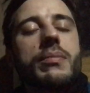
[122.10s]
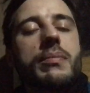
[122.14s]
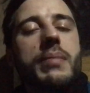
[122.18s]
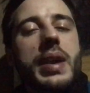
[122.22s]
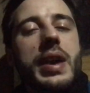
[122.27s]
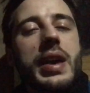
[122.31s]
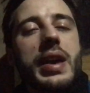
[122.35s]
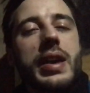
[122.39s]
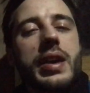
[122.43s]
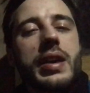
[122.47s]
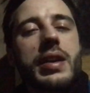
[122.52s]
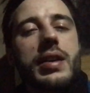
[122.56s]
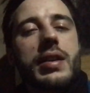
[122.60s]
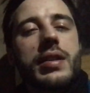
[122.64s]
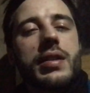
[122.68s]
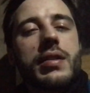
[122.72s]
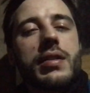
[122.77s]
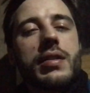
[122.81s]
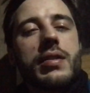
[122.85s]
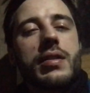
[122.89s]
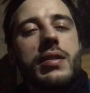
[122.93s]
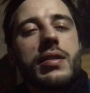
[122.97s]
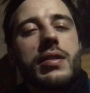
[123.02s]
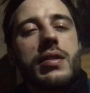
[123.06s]
you make,
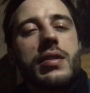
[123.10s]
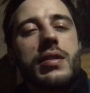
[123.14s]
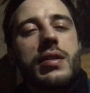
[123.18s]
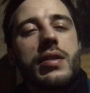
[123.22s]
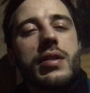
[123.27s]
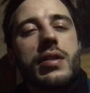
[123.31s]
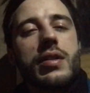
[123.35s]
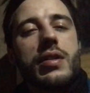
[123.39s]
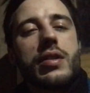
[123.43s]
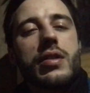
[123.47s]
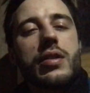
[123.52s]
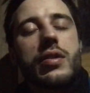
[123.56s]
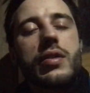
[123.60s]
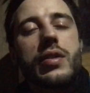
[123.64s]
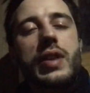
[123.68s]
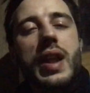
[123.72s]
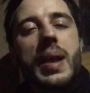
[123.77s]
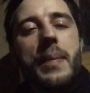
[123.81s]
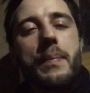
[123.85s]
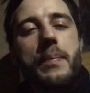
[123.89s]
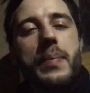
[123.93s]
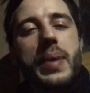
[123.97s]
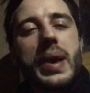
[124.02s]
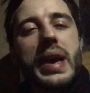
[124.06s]
you're
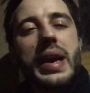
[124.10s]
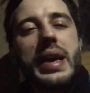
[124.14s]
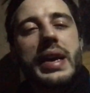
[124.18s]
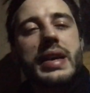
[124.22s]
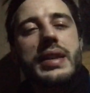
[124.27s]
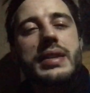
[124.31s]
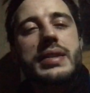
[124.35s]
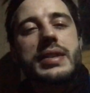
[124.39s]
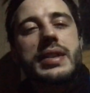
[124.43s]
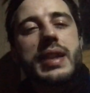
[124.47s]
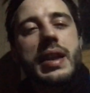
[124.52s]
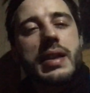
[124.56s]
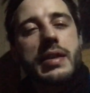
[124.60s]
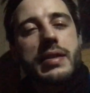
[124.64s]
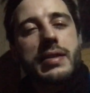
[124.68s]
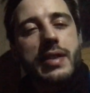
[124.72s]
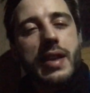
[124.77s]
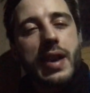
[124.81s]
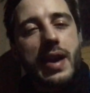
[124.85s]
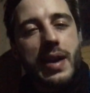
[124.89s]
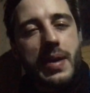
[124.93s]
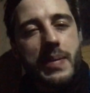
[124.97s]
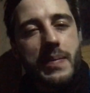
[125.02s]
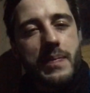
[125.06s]
gonna pay it 10
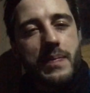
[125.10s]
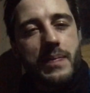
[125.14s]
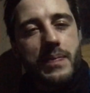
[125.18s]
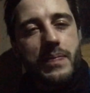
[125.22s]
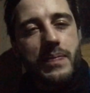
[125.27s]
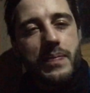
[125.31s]
times.